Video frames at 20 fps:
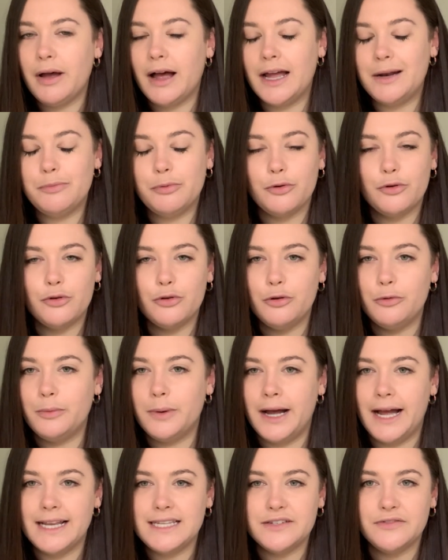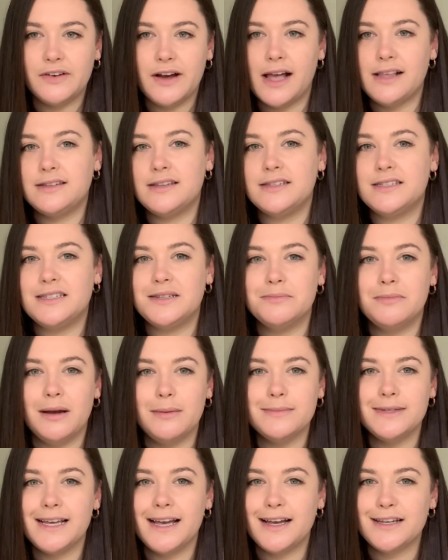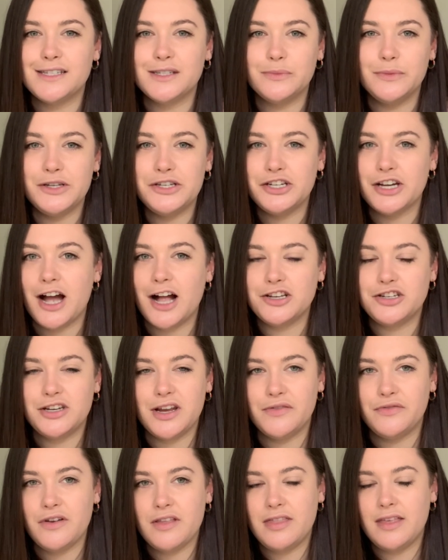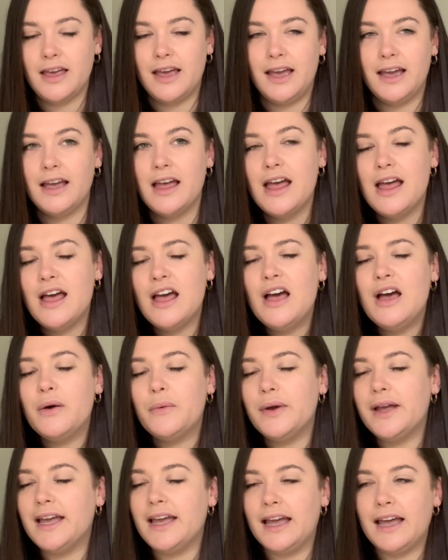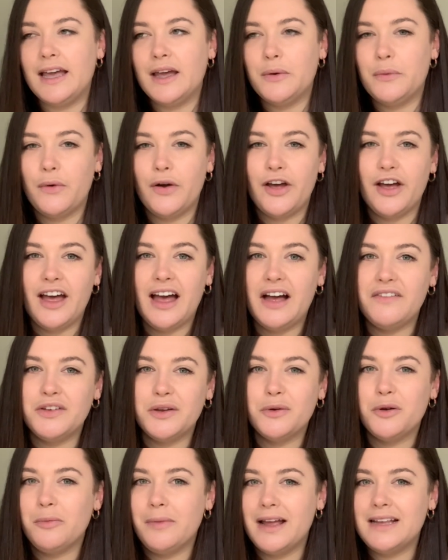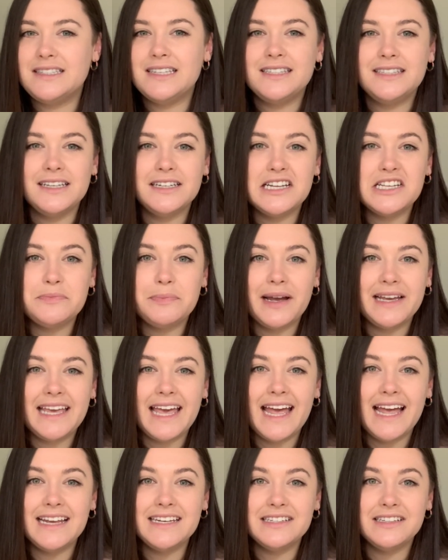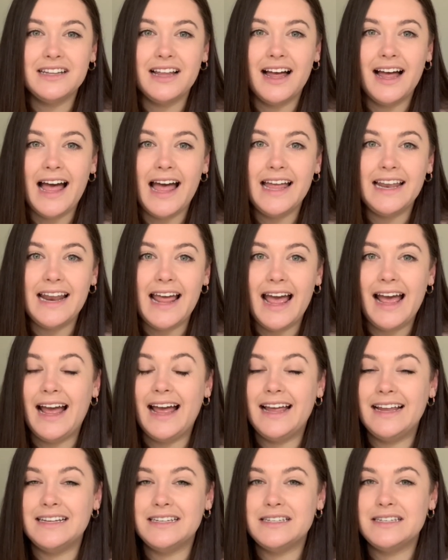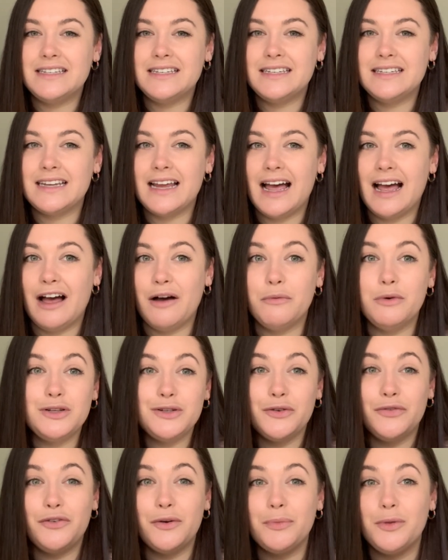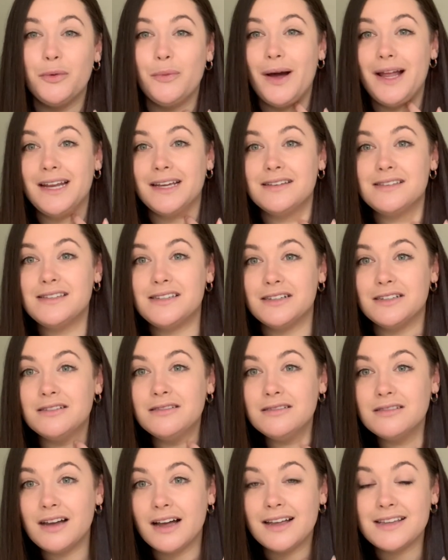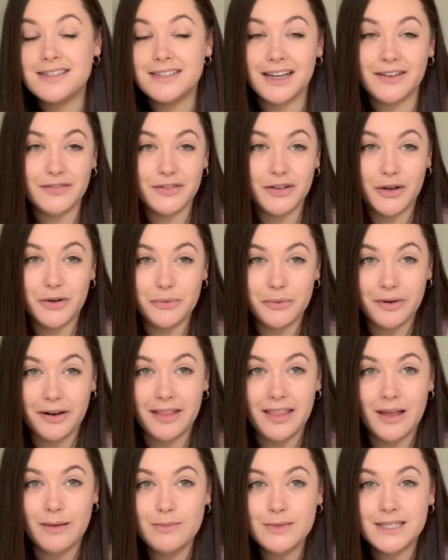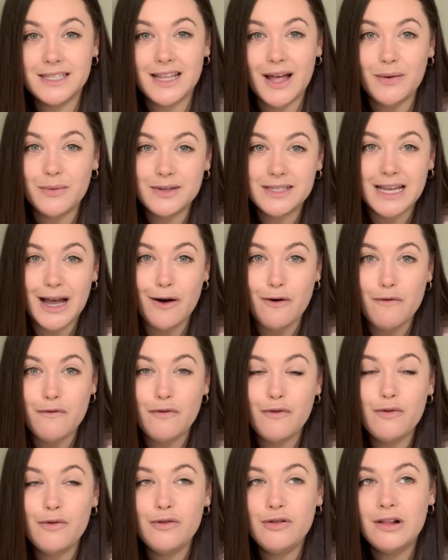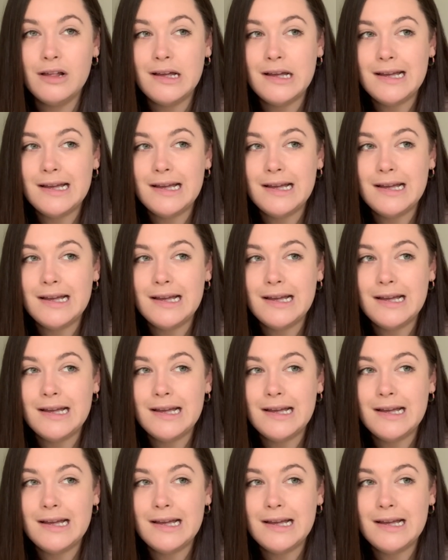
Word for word: I brought all my devices to mum's house and we charged everything. We were having romantic dinners by candlelight, and uh, which were from the wedding still. I still haven't gotten rid of them, so that was helpful.